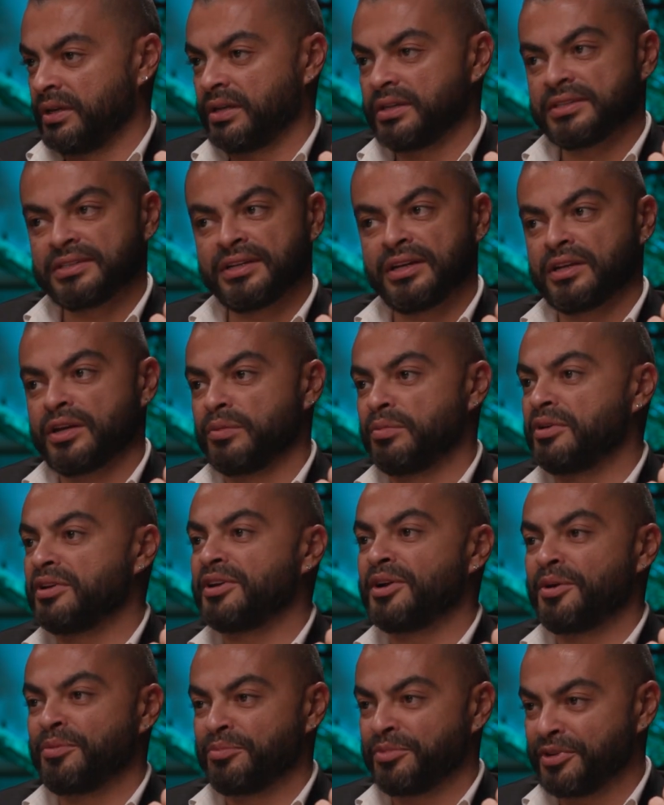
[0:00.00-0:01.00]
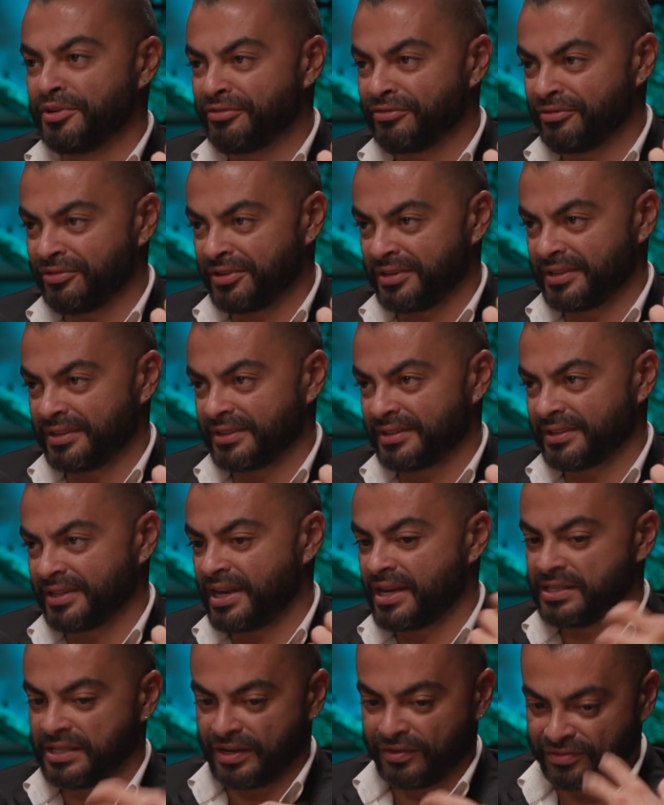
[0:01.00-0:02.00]
is going to become different.
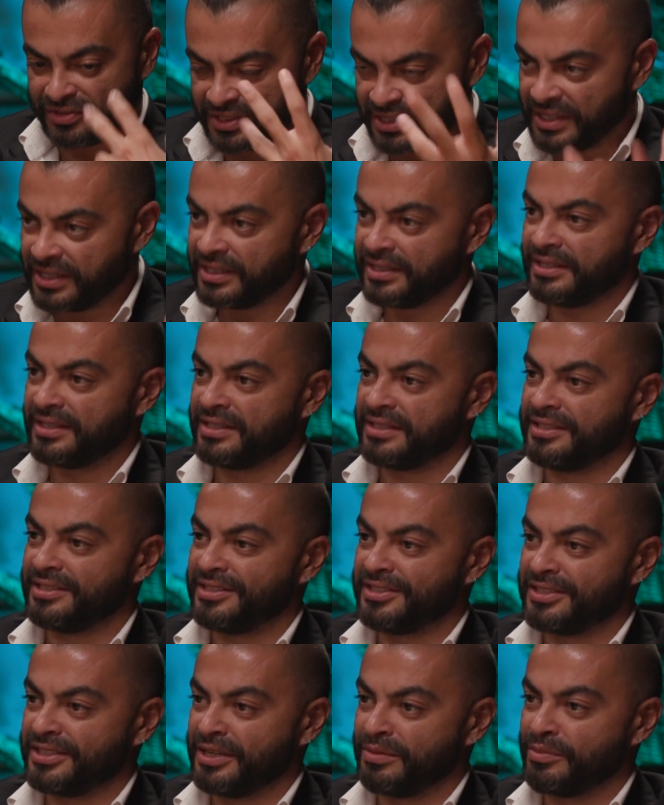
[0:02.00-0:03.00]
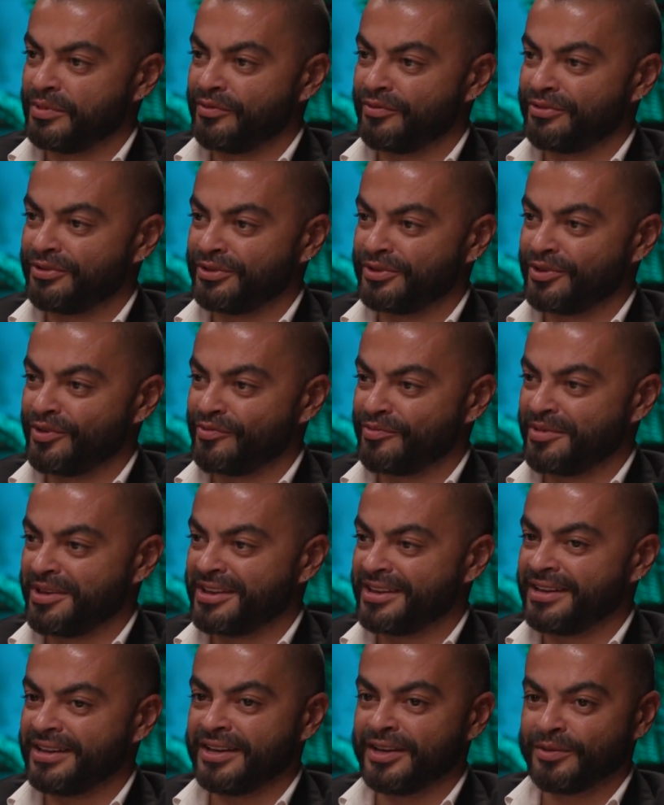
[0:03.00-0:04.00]
And I've seen this system in front of
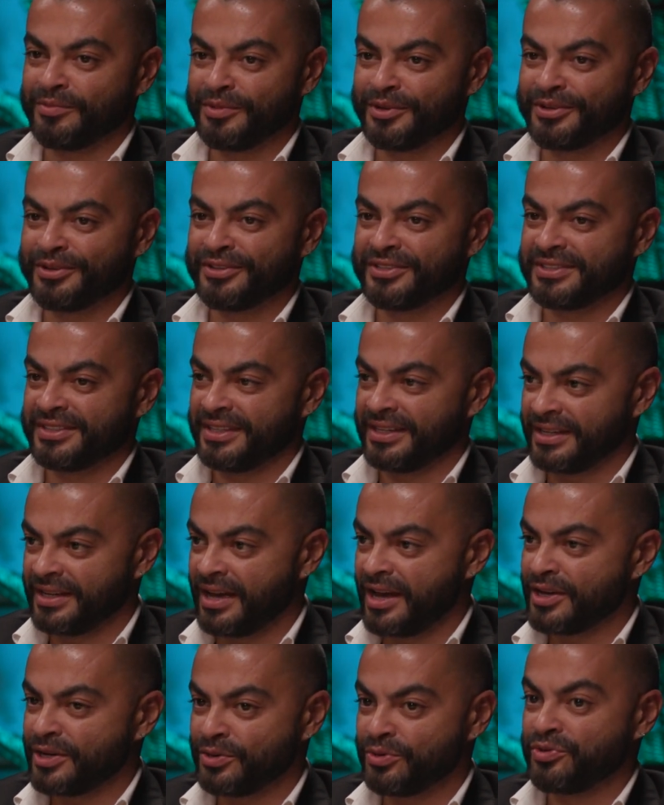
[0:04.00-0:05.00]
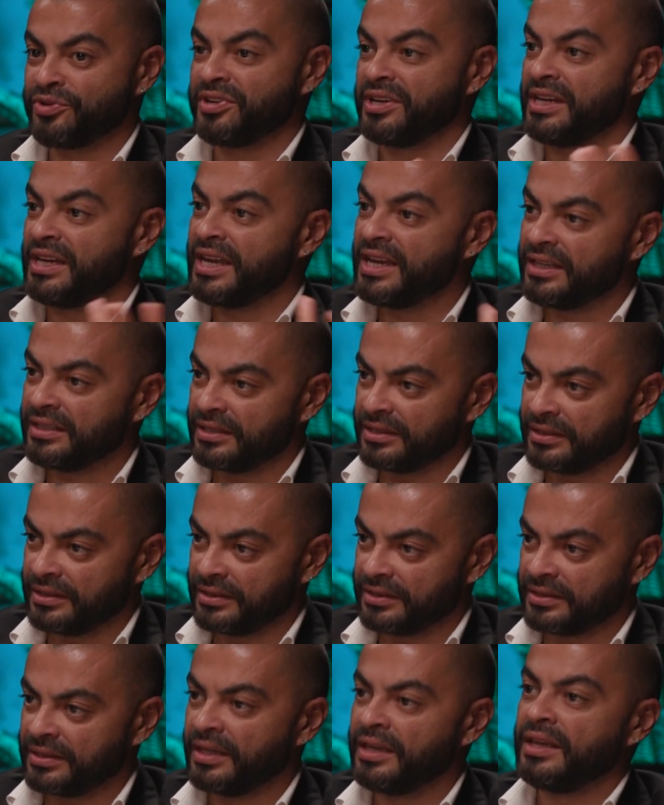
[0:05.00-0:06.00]
my eye because the guy who created
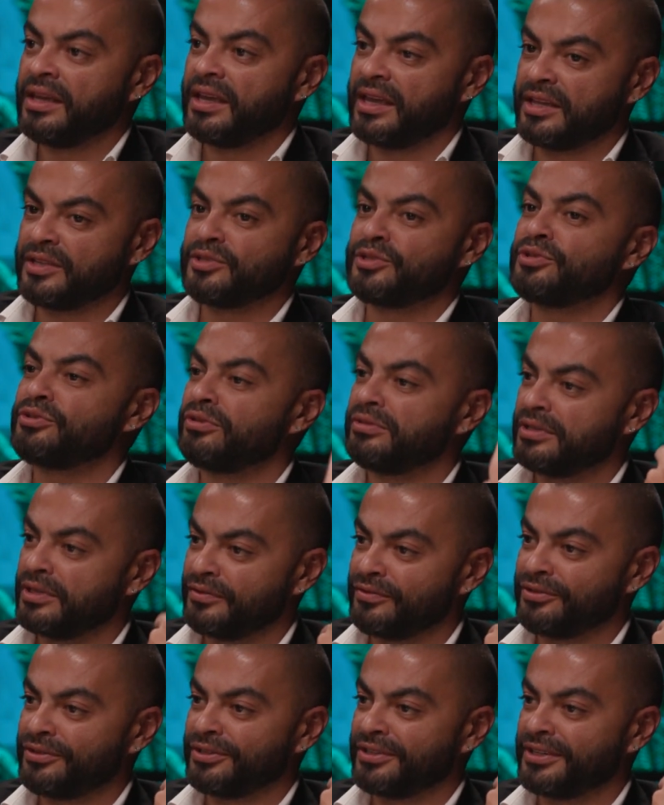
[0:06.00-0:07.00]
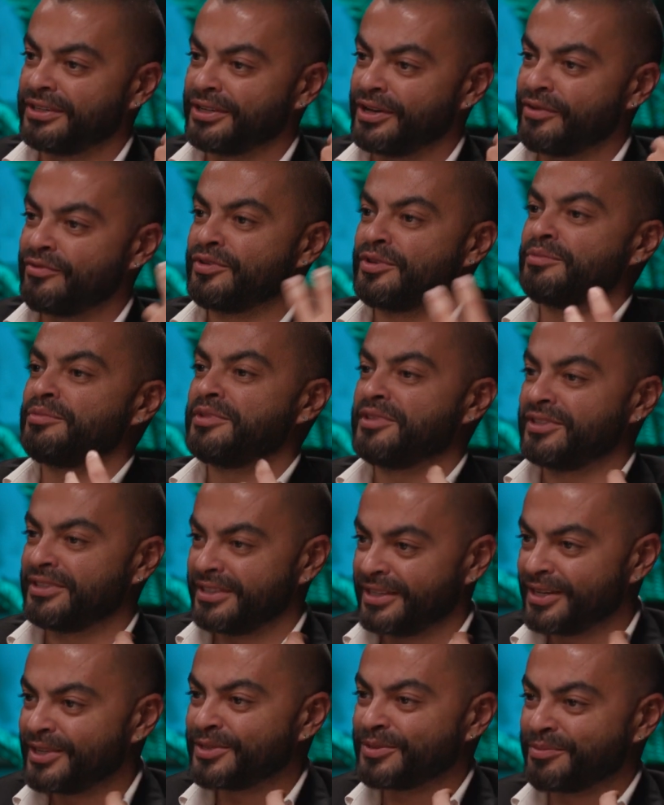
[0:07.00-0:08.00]
it and sold it for the
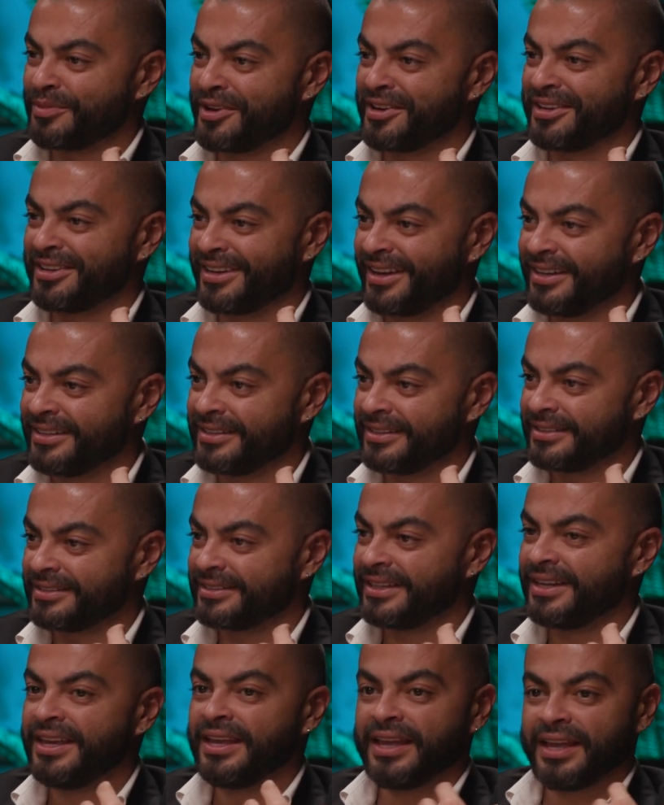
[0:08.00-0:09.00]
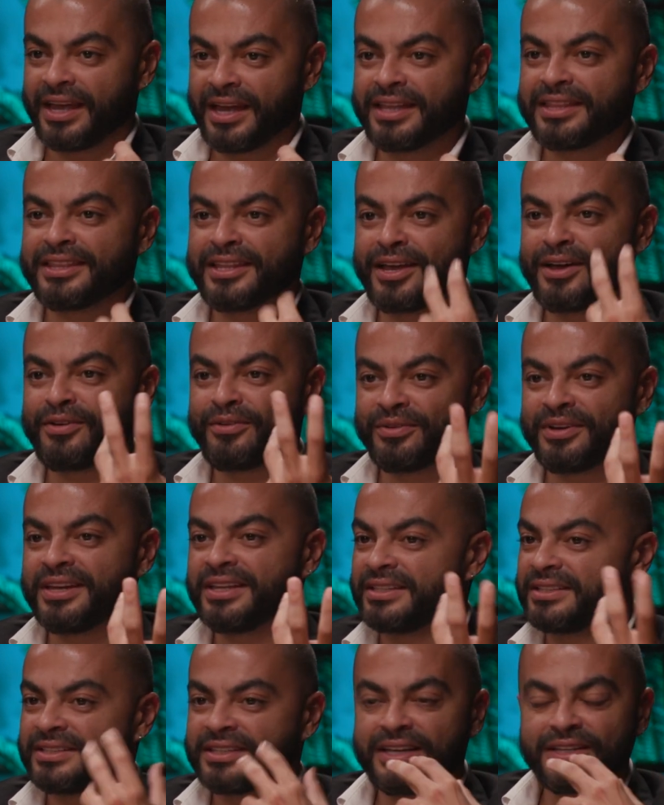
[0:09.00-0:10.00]
government is my client. And now
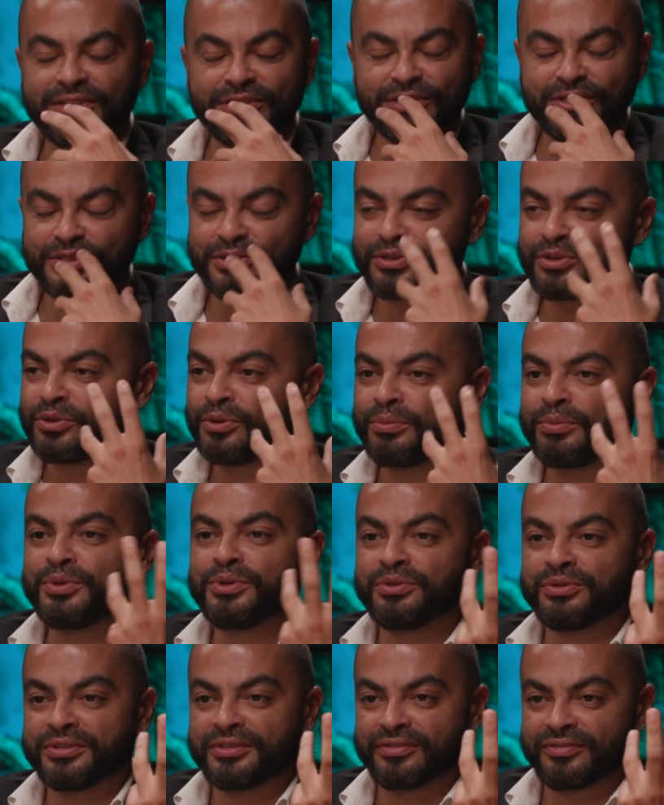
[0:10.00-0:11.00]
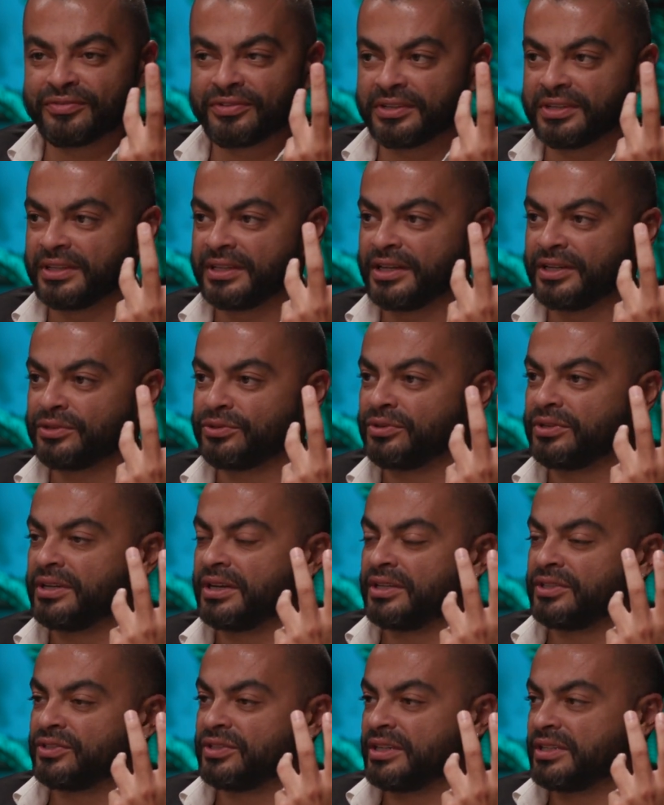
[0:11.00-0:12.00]
it's so beautiful that you
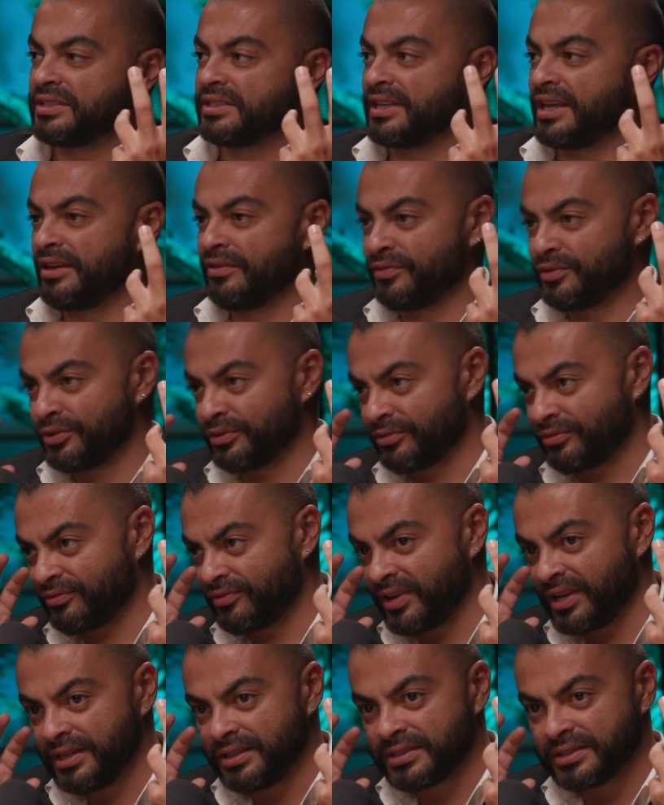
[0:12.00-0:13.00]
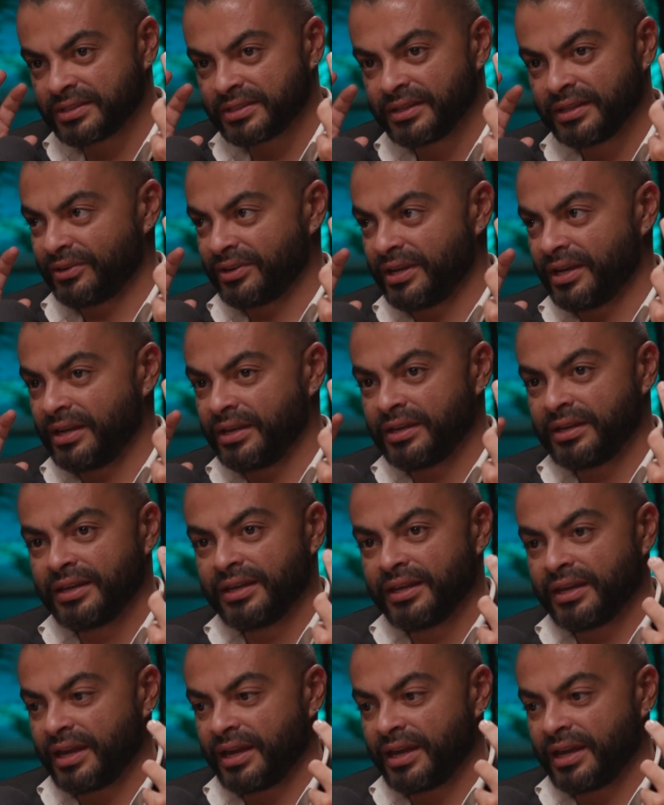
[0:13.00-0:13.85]
can just have your face Okay.